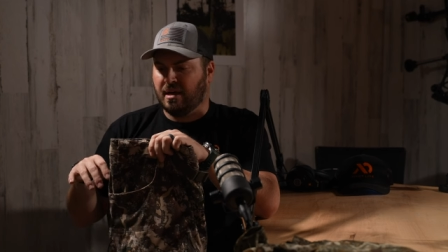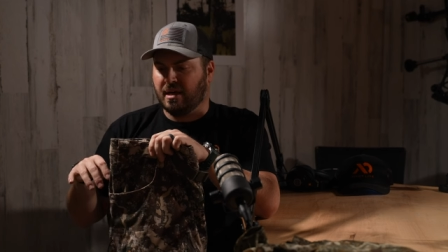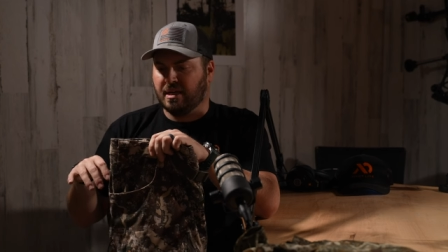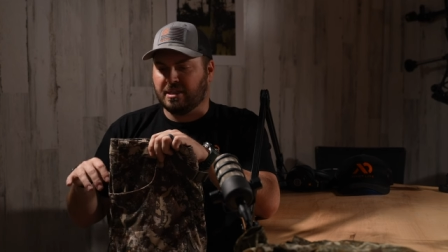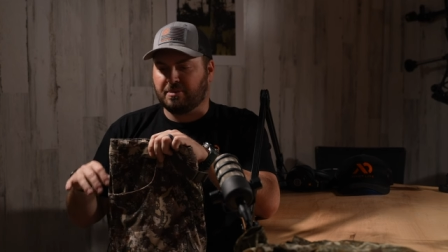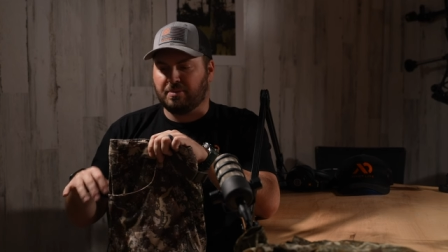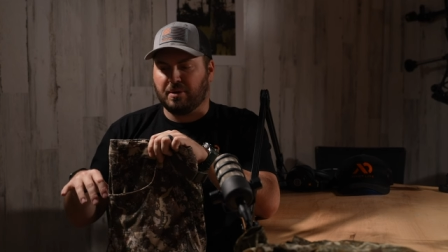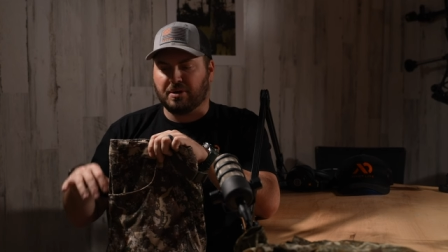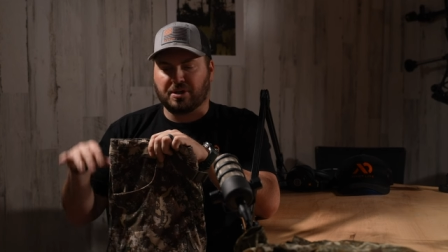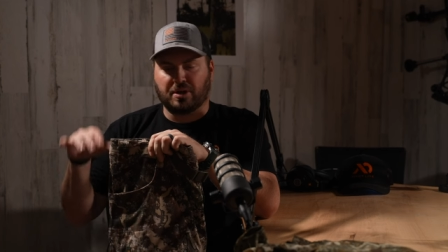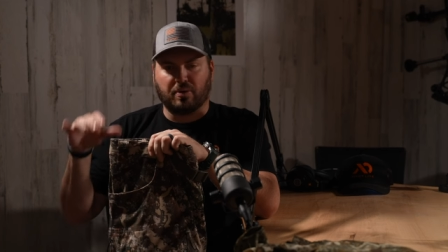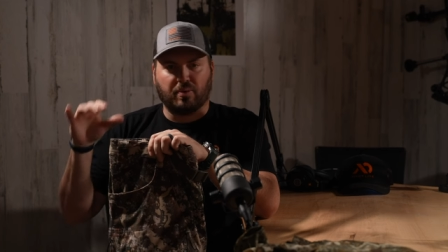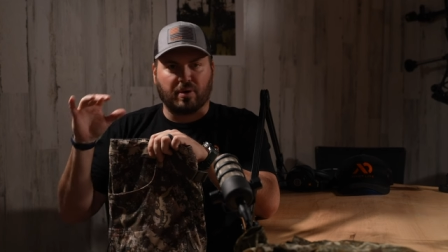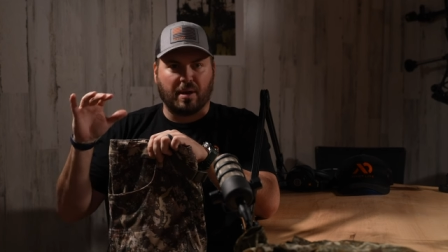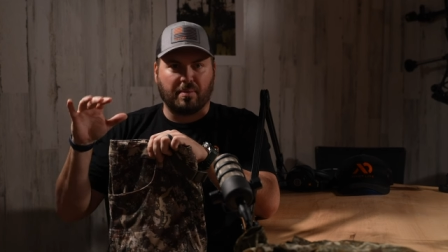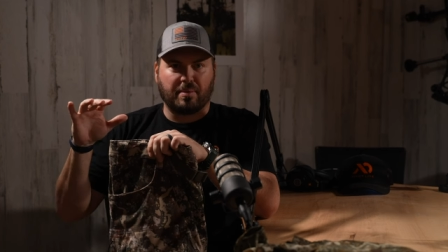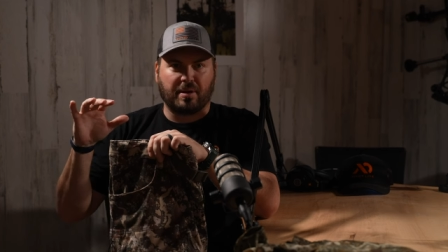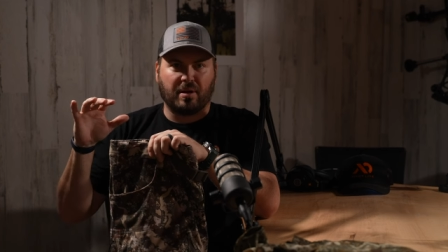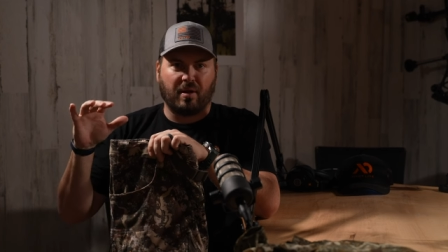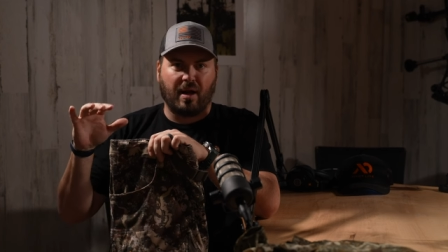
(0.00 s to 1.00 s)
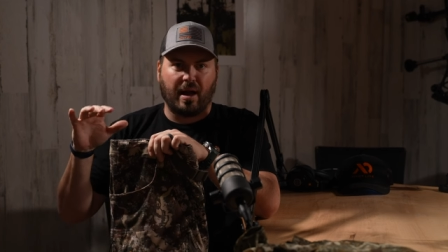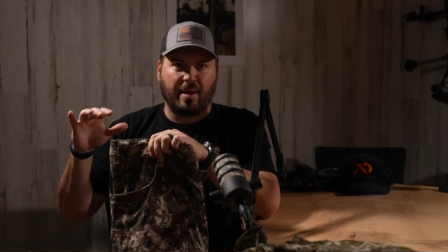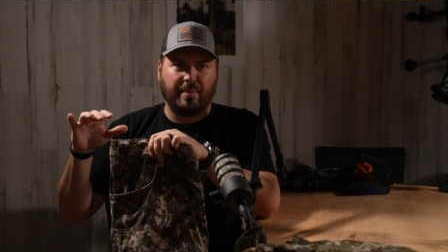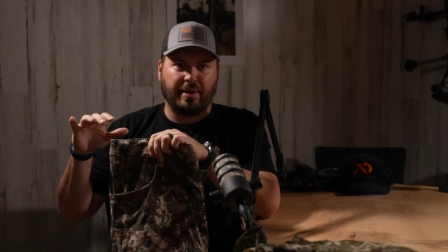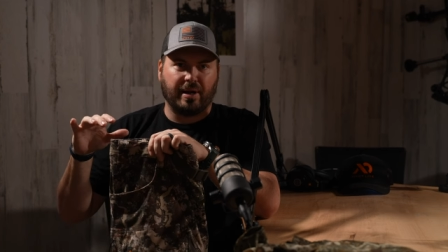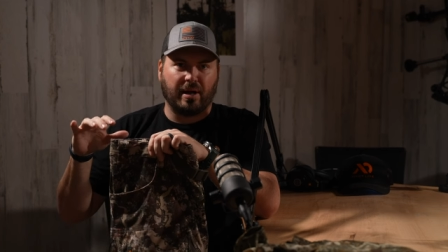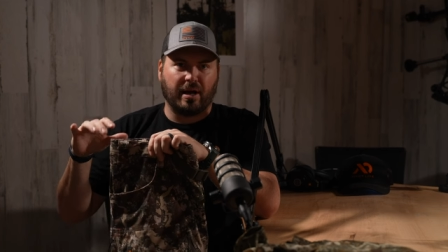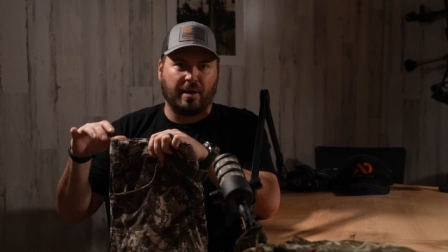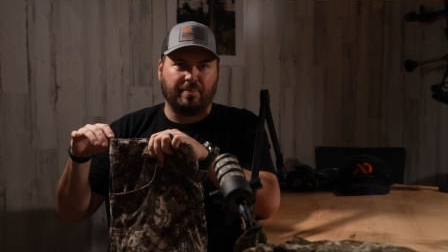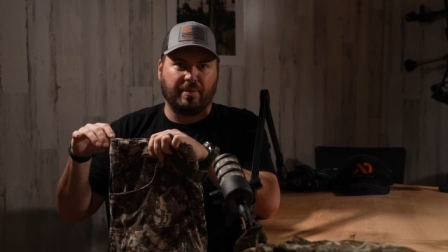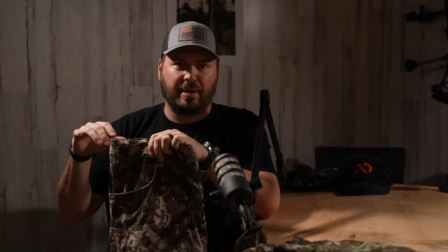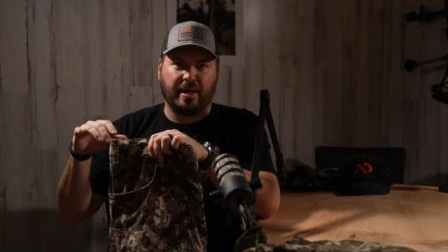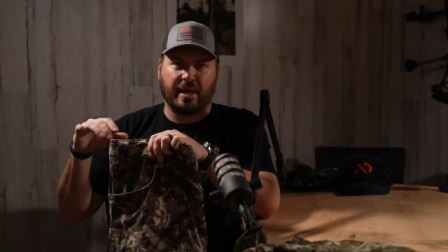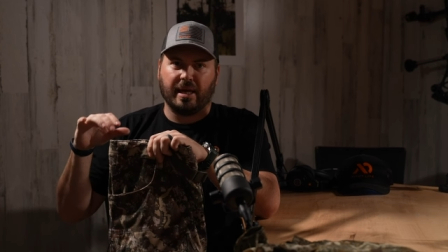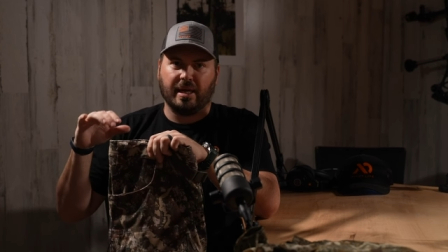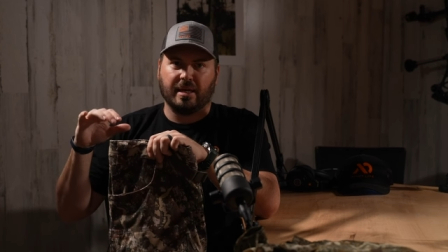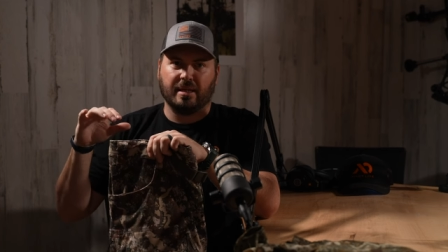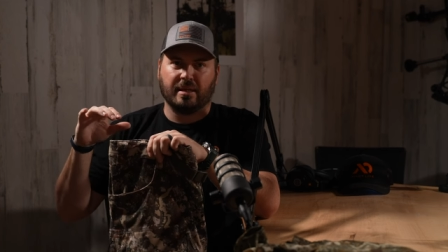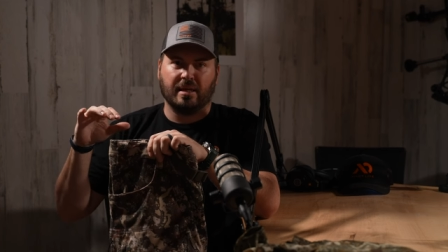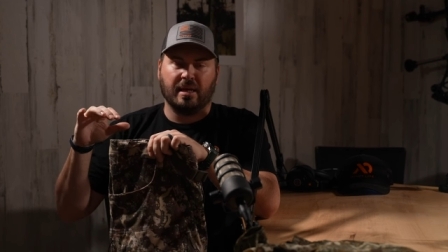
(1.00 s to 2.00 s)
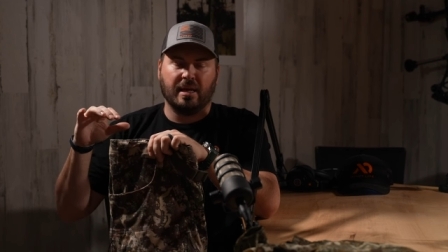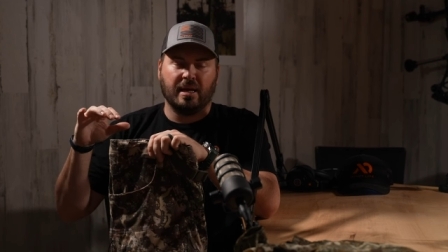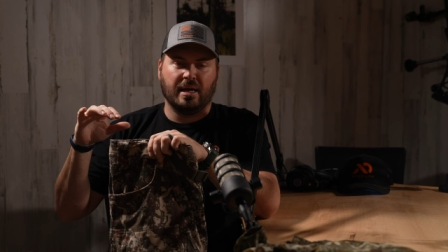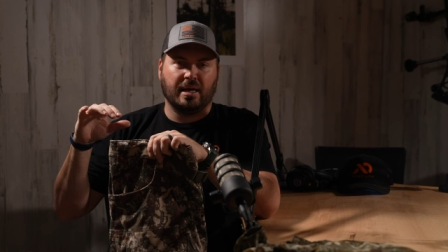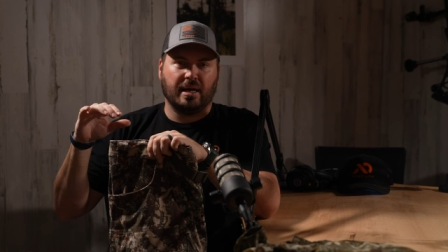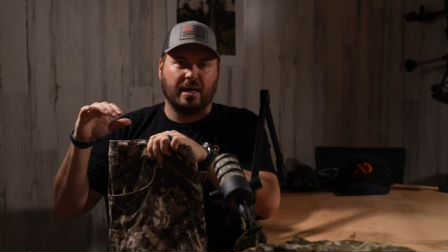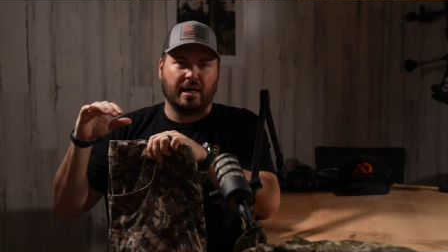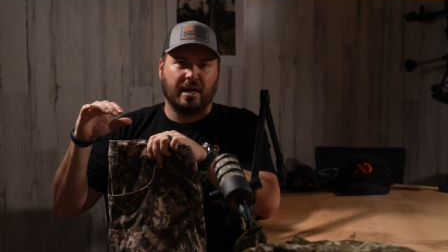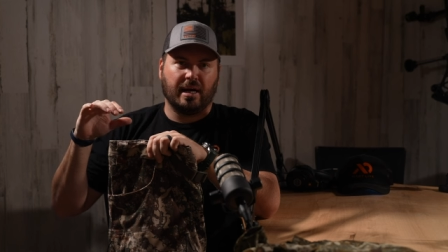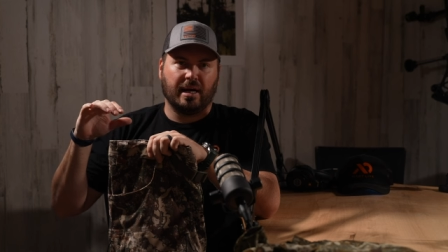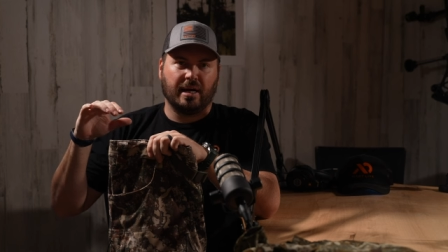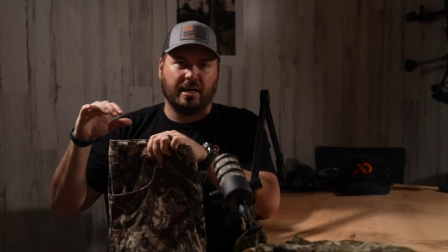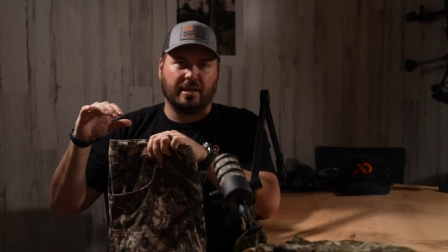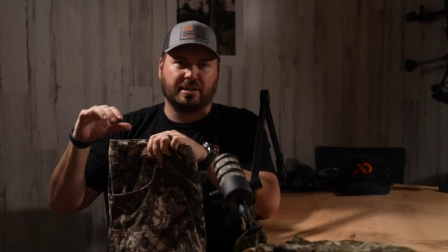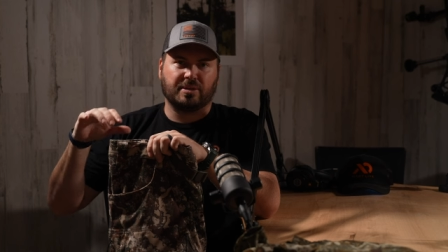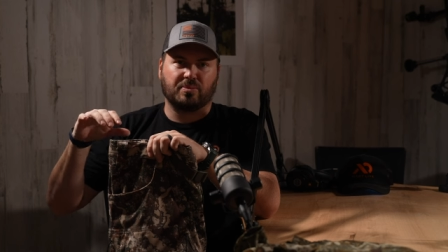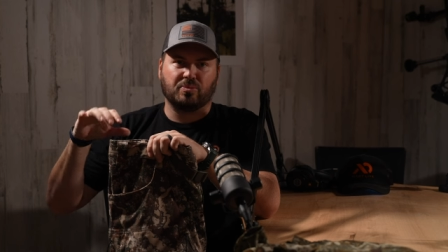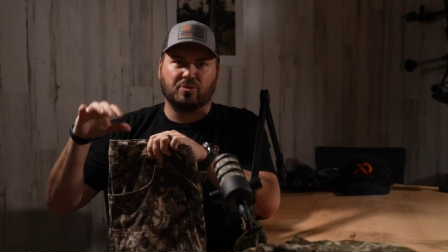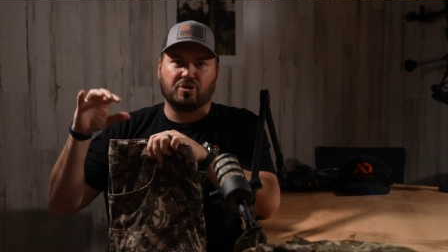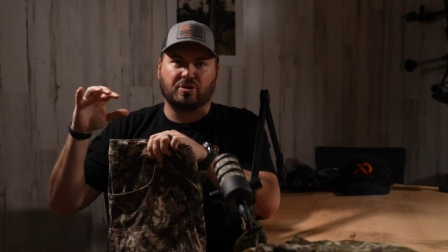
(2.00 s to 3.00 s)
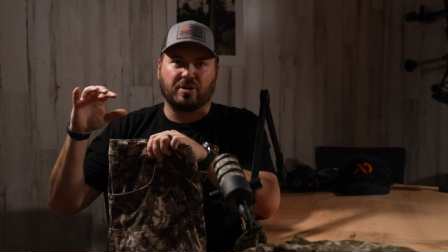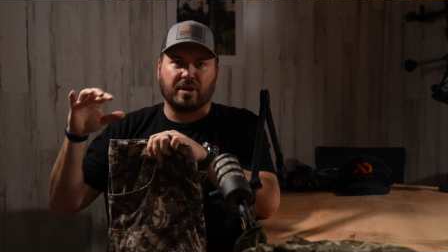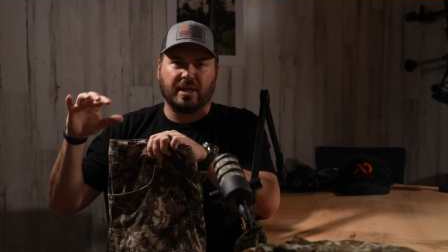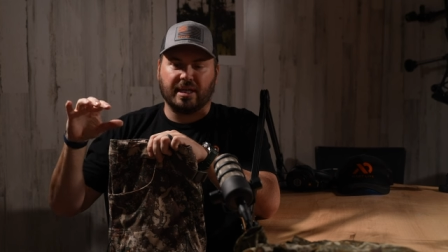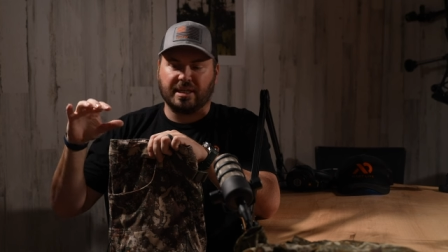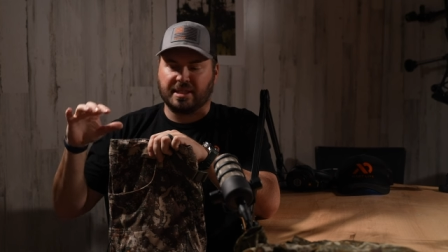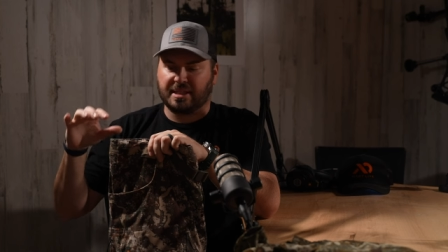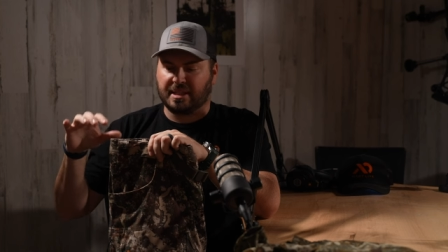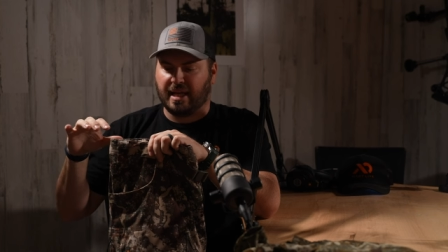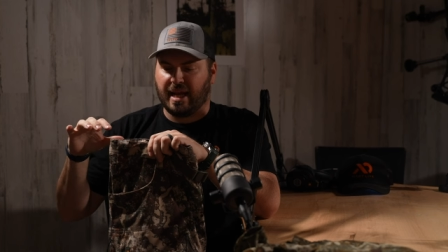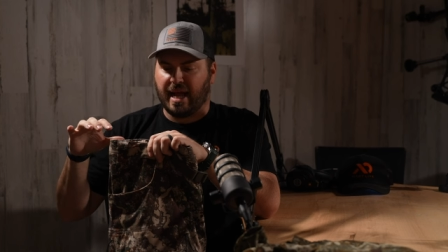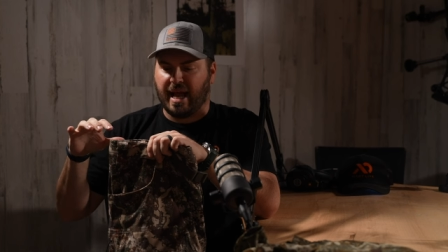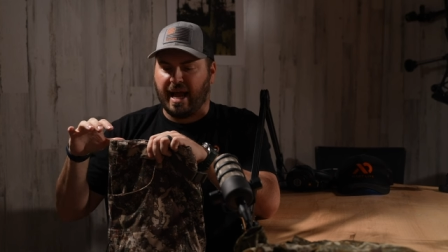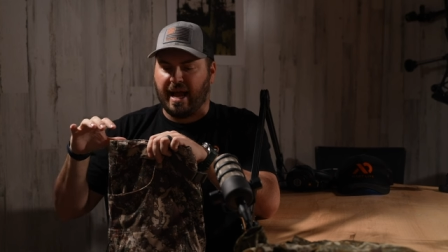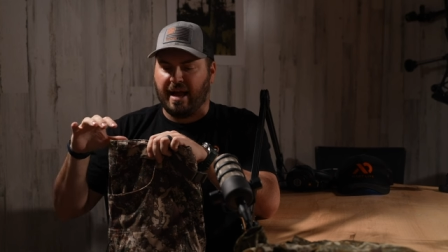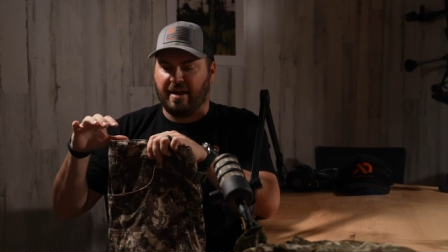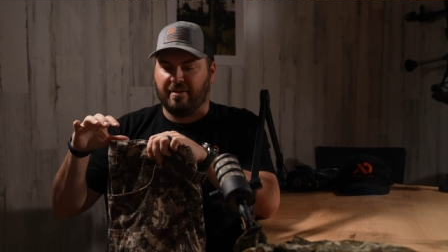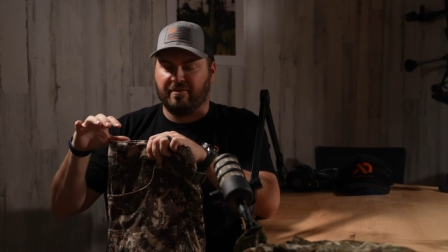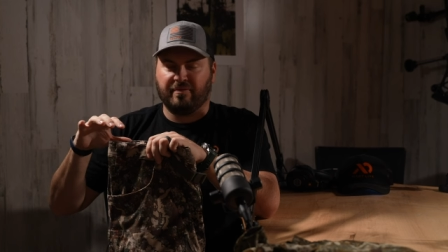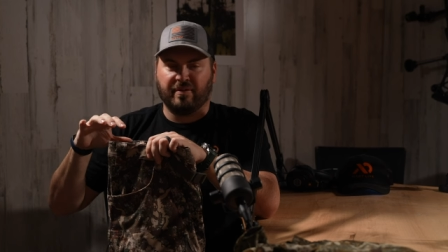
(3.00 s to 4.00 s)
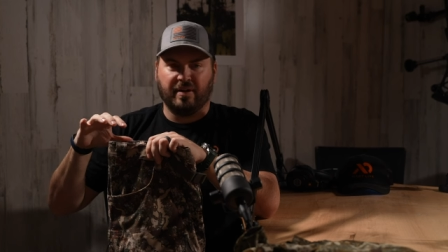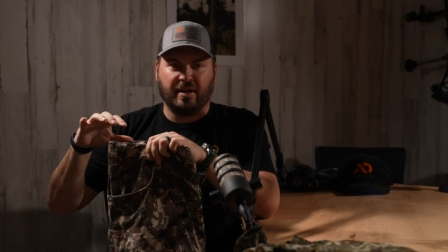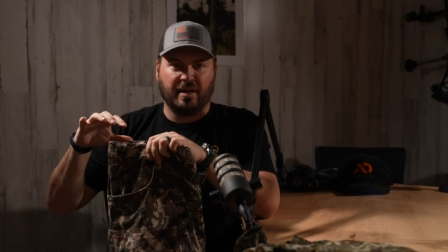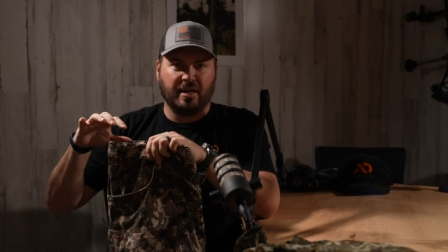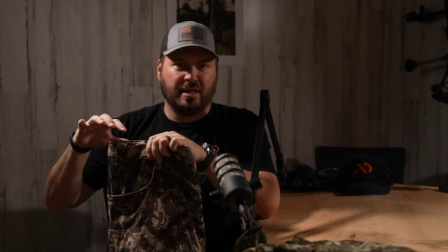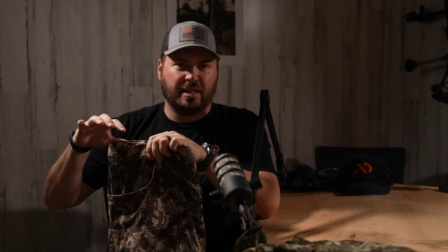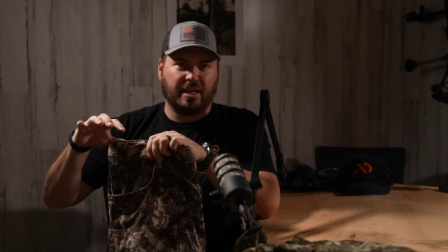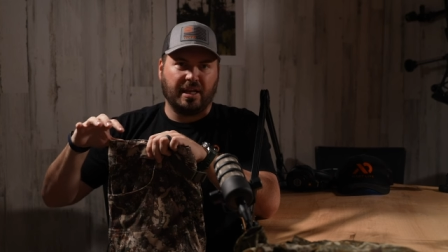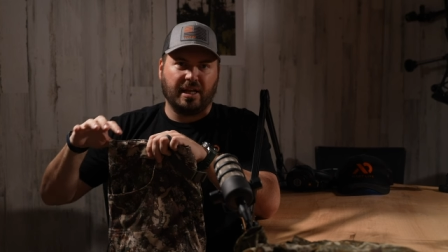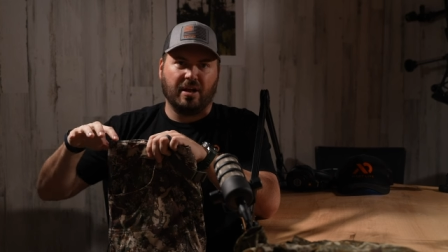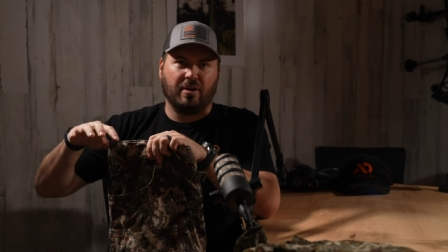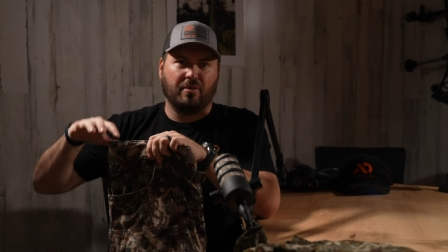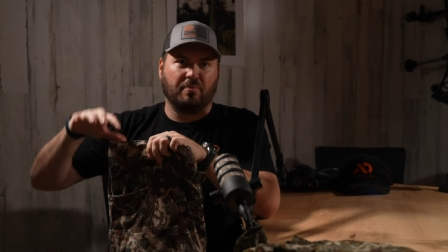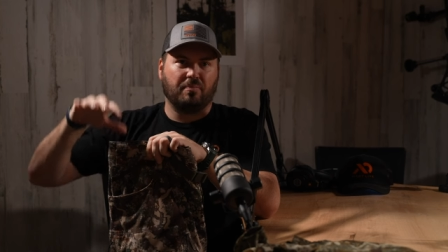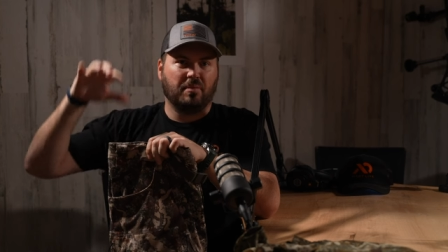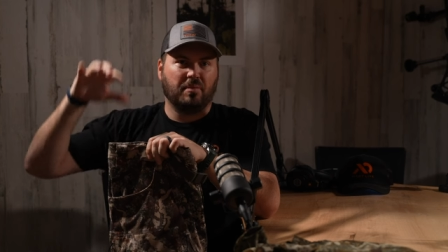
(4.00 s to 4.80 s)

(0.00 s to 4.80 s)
especially when I'm climbing up in uh, some trees that have you know